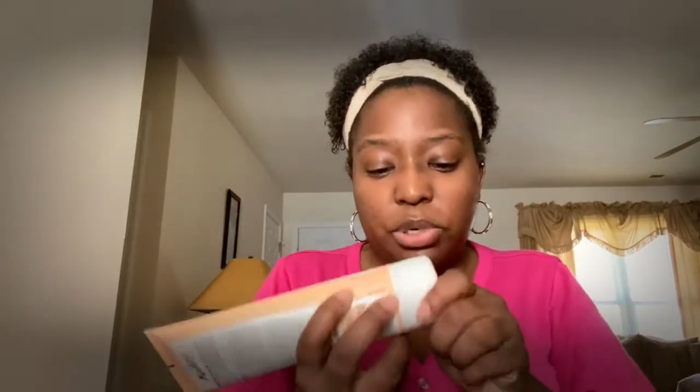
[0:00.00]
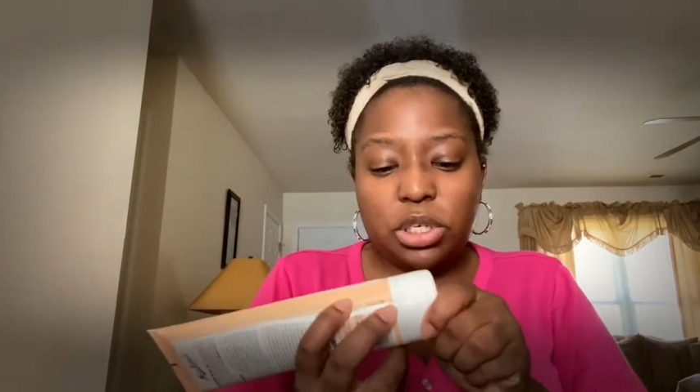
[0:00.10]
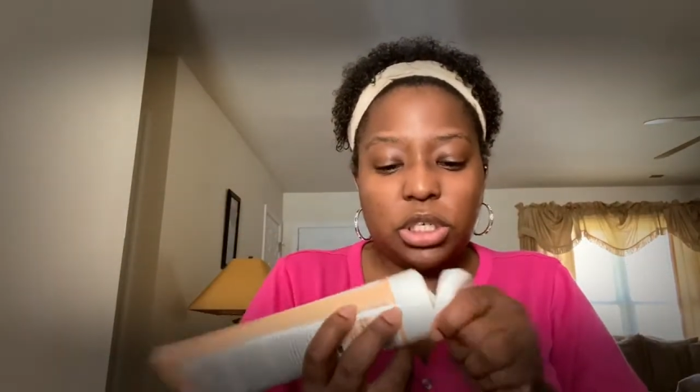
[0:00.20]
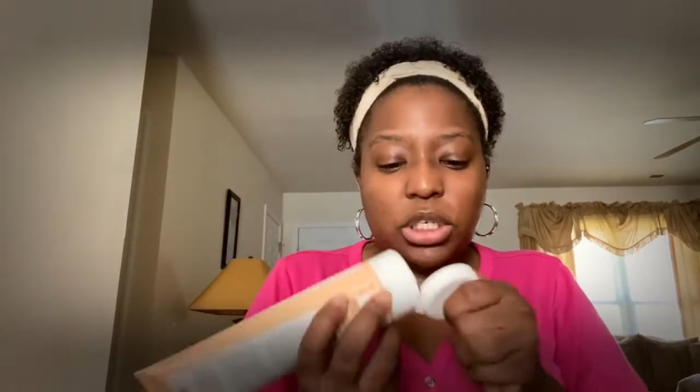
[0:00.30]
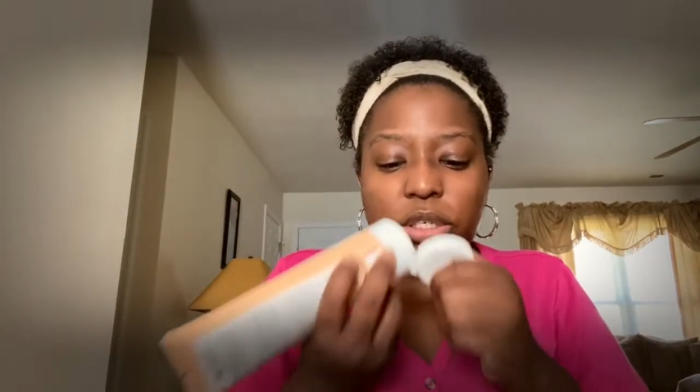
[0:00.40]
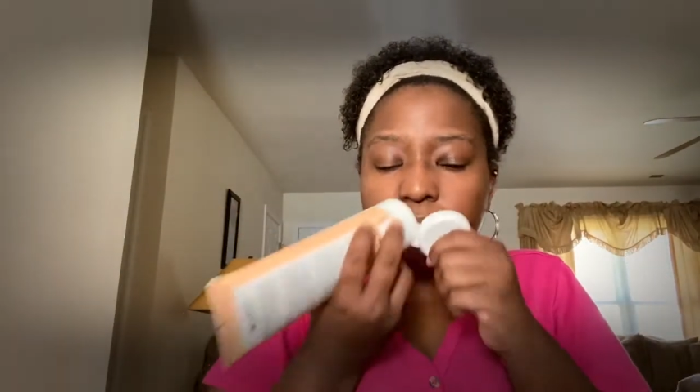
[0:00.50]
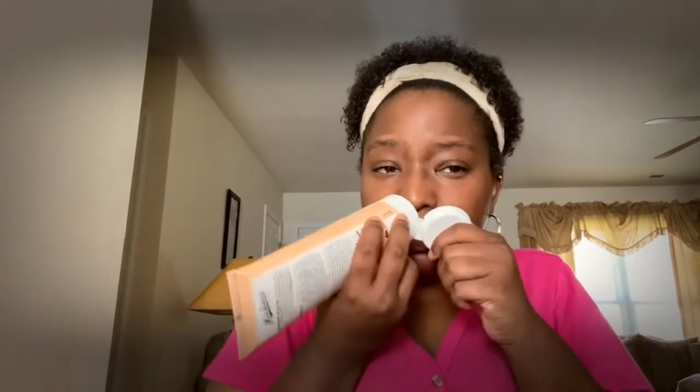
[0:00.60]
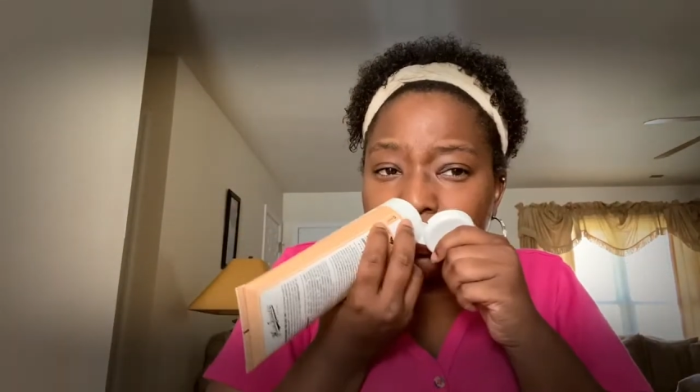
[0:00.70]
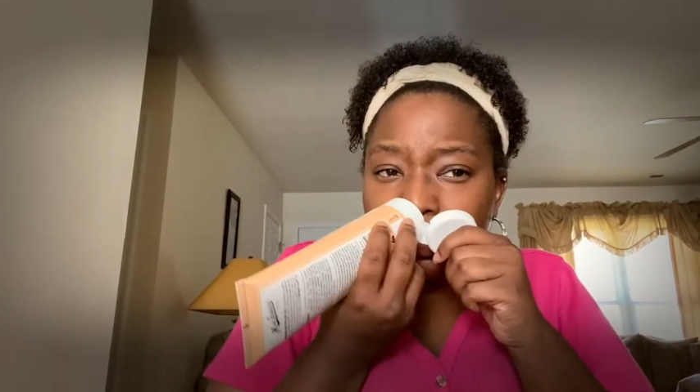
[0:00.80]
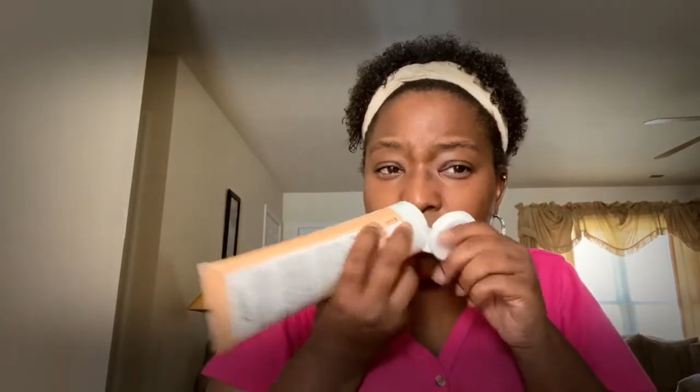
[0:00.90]
good,
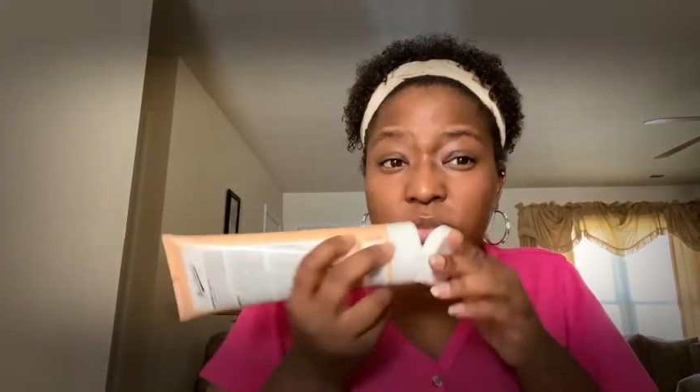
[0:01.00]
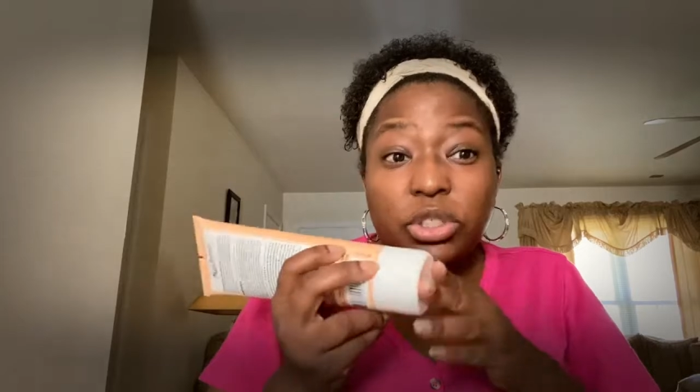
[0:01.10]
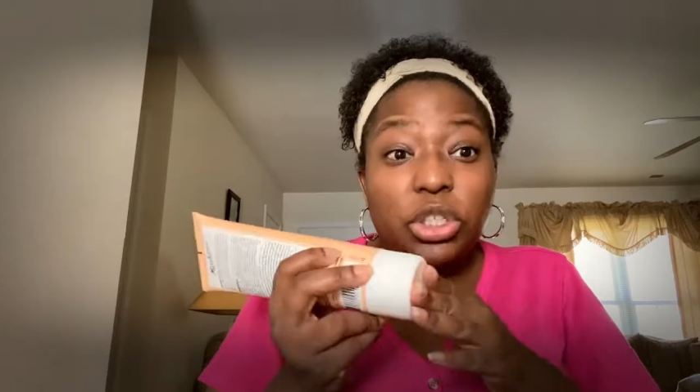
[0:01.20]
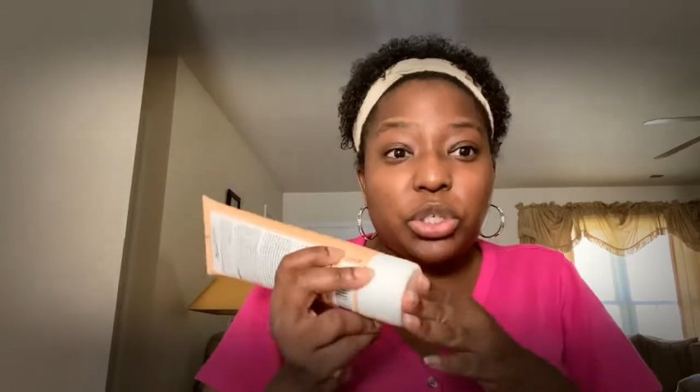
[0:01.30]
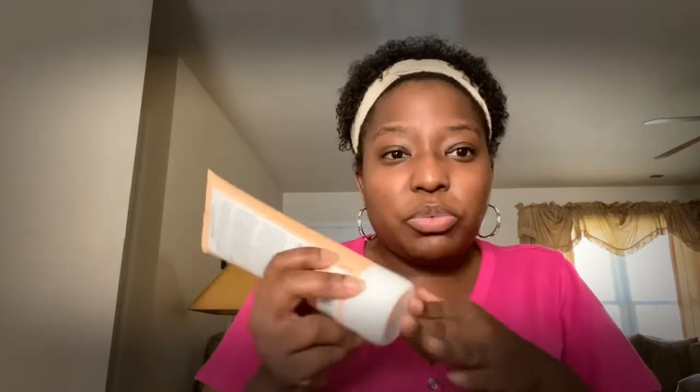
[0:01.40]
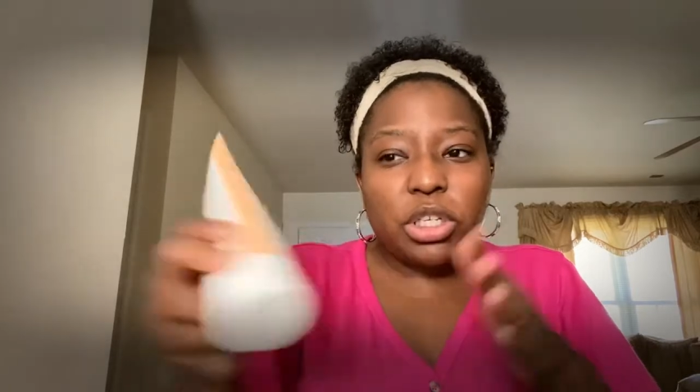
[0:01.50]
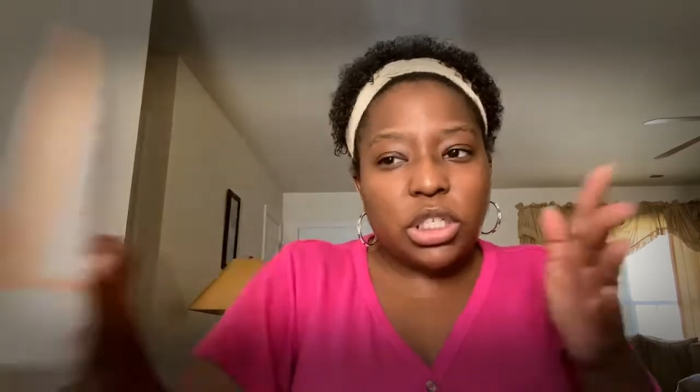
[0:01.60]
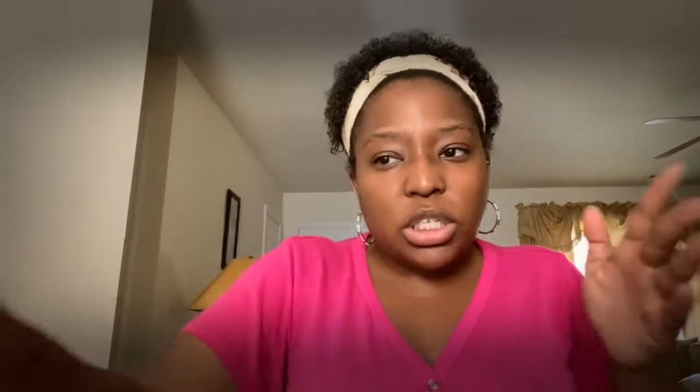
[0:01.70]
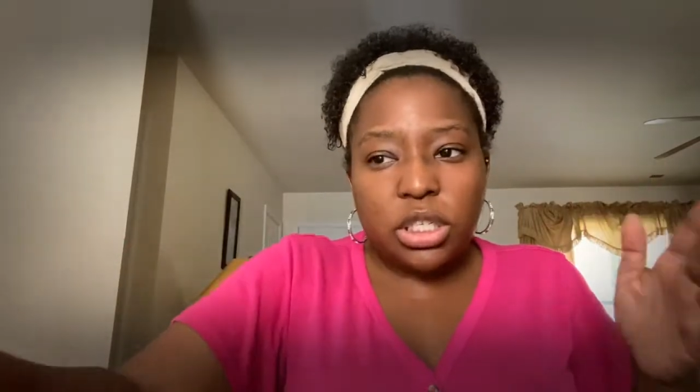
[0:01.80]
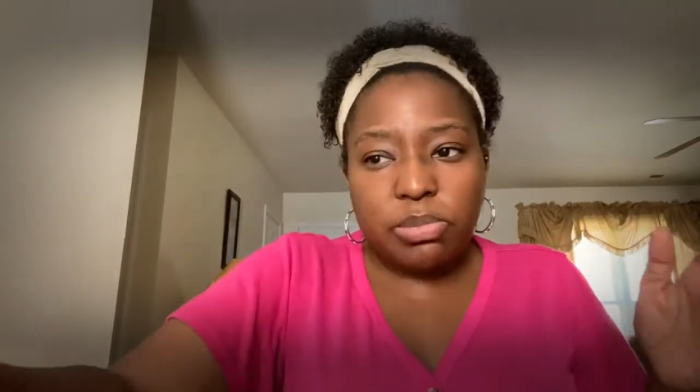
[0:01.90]
so it has a
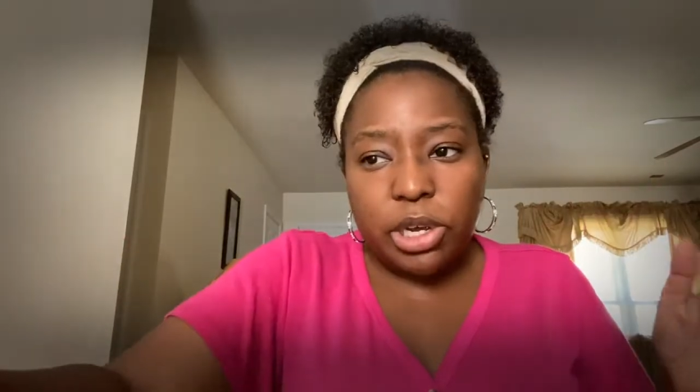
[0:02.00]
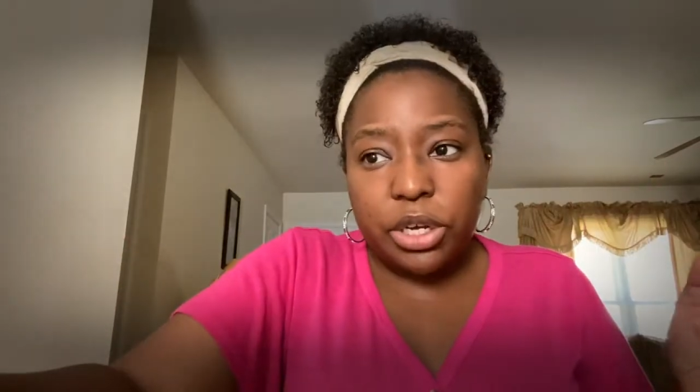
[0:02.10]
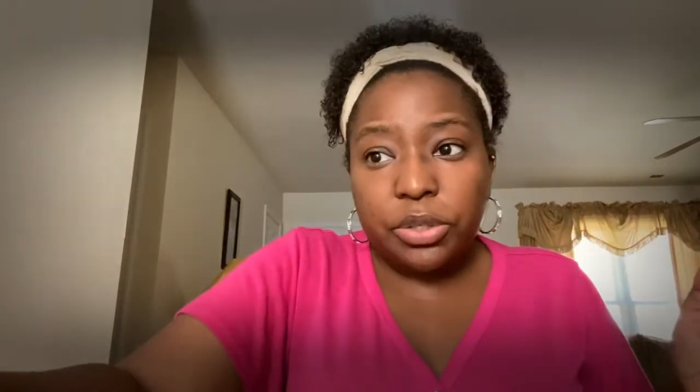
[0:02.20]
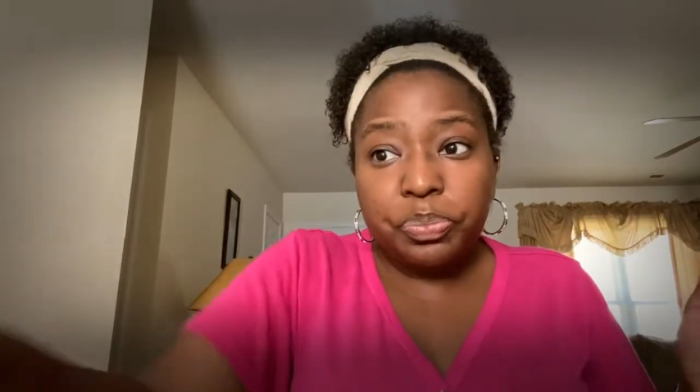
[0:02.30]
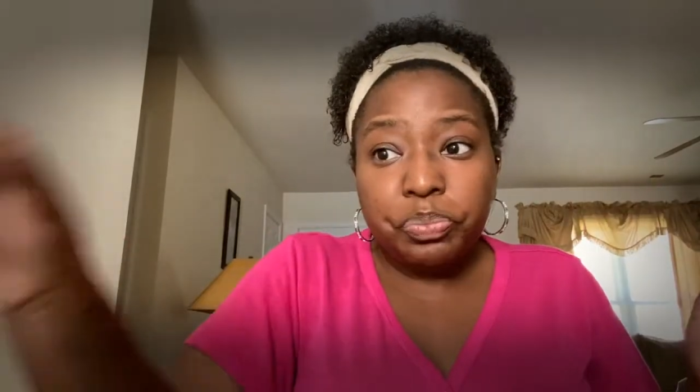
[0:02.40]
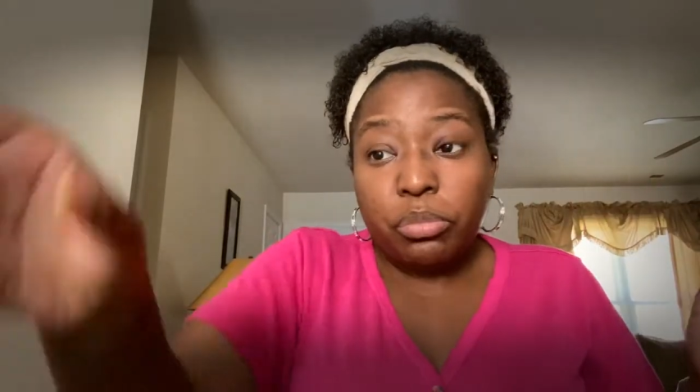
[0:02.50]
good smell.